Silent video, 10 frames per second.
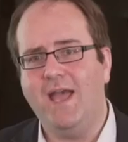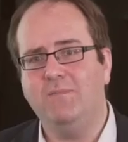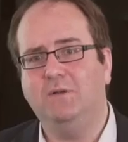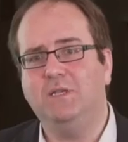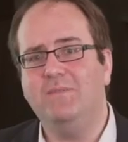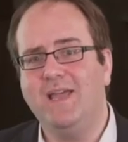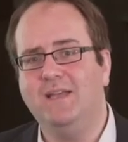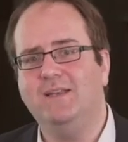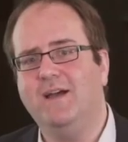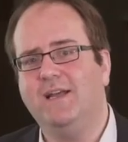able to make
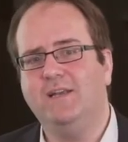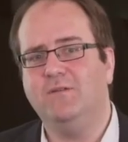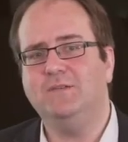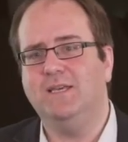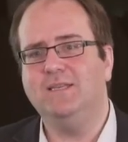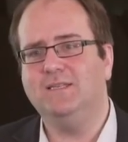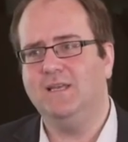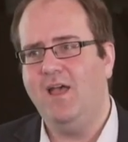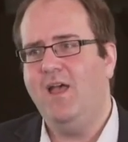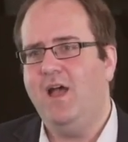a
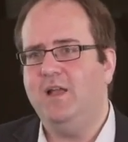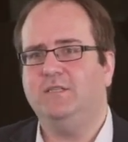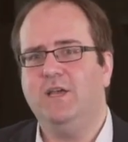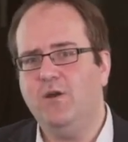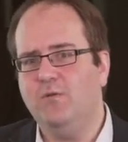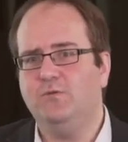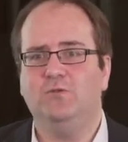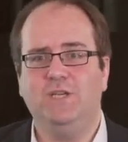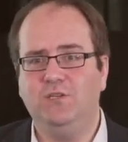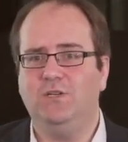diagnosis. And so
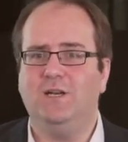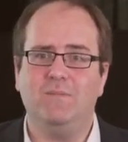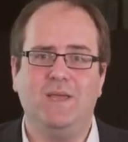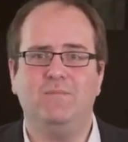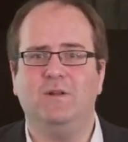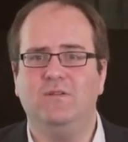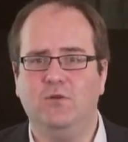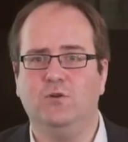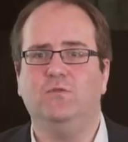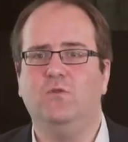traditionally people have
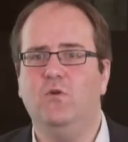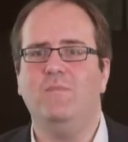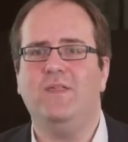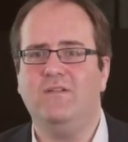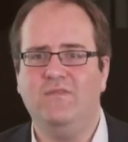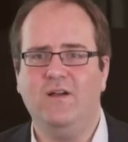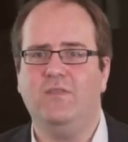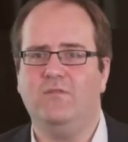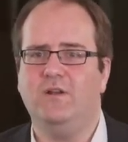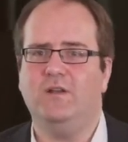looked for mother,
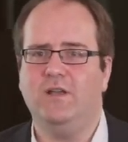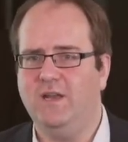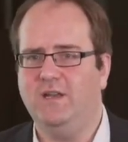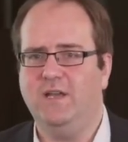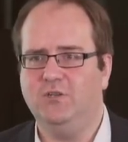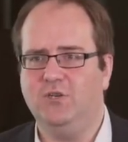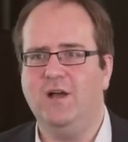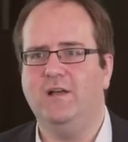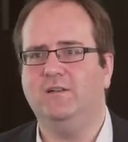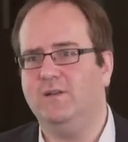father and
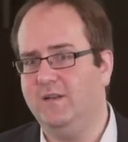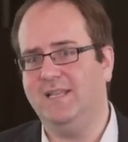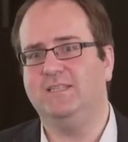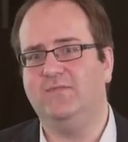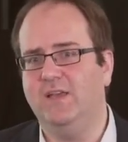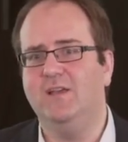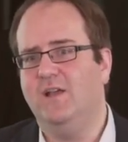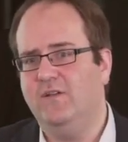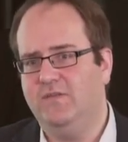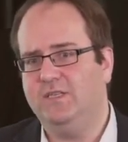child, or at least for
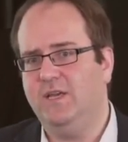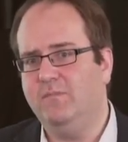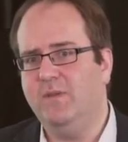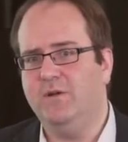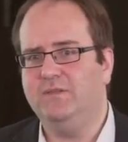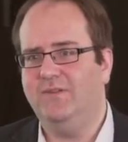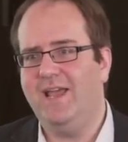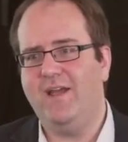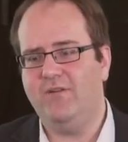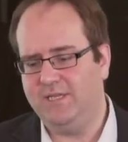certain modes of
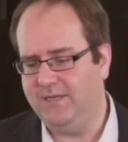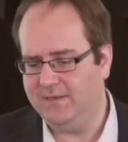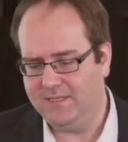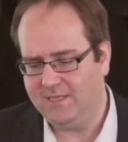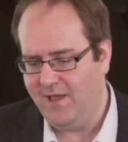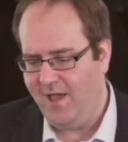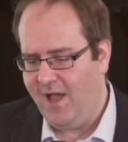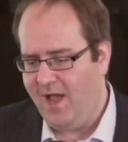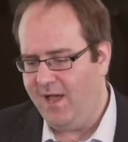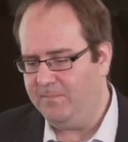inheritance.
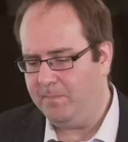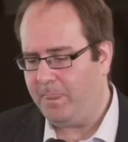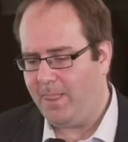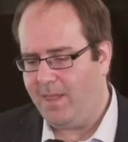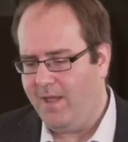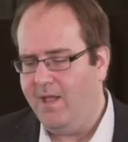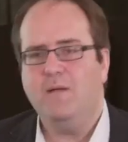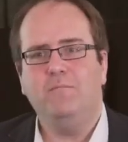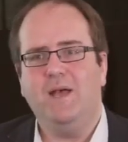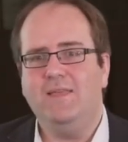
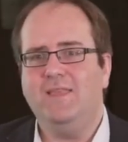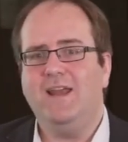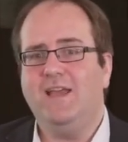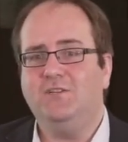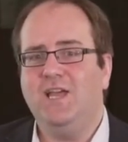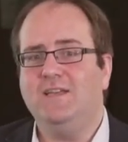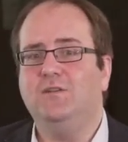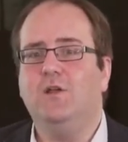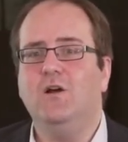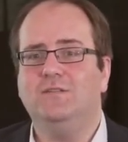But in the NHS,
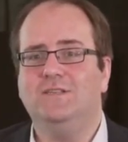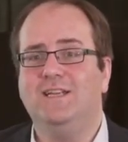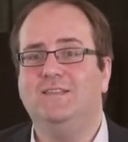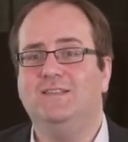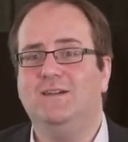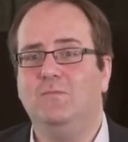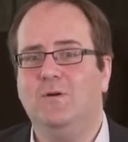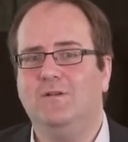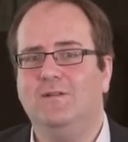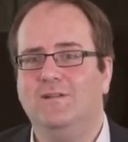you can't say to
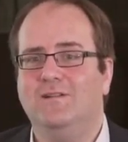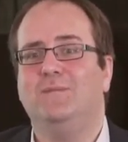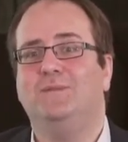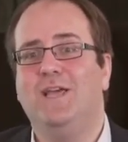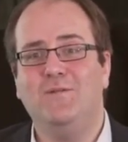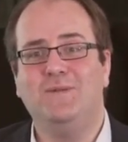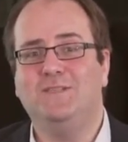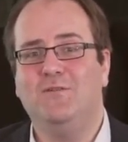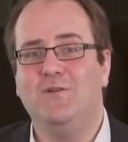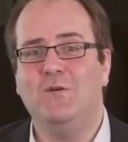someone, I'm terribly
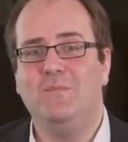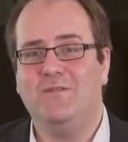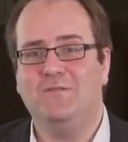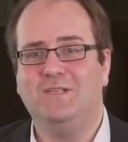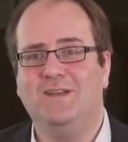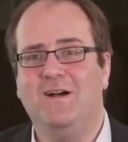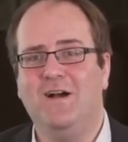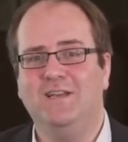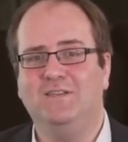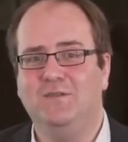sorry your mother has
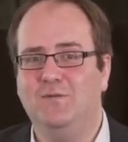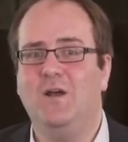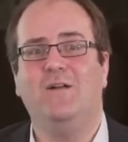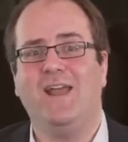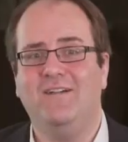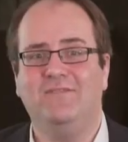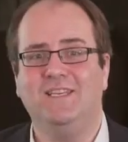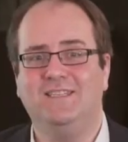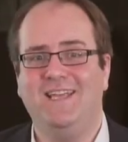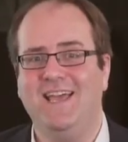died, you can't have
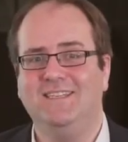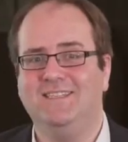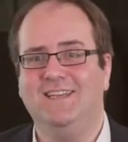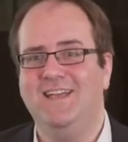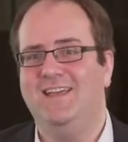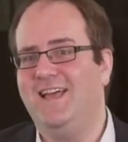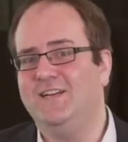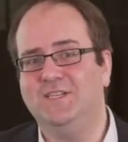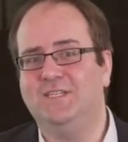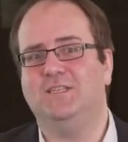this test. That
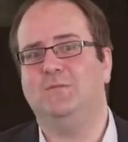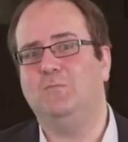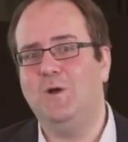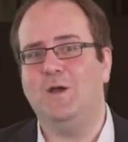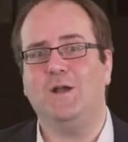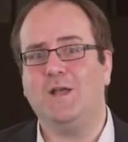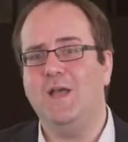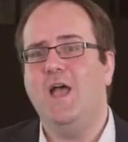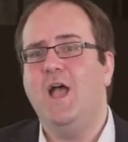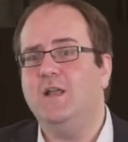just doesn't work.
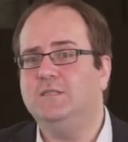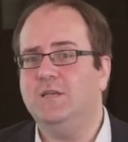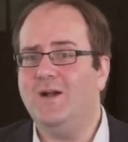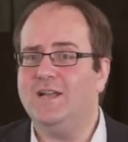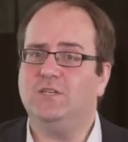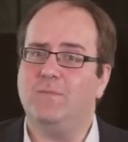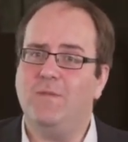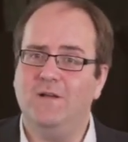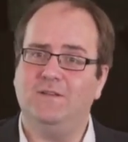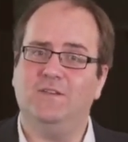And so actually
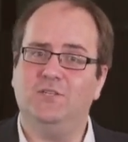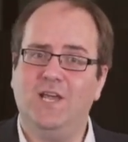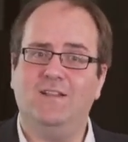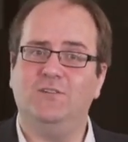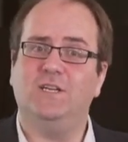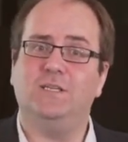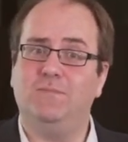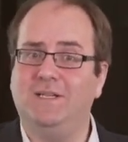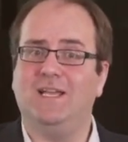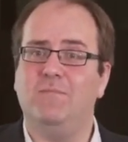part of the challenge in us
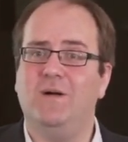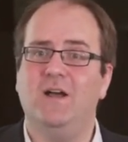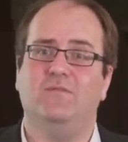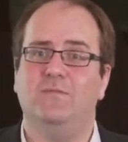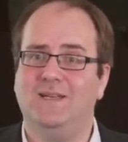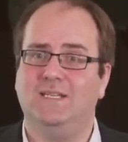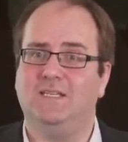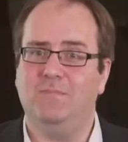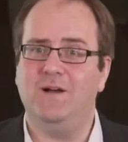building our bioinformatics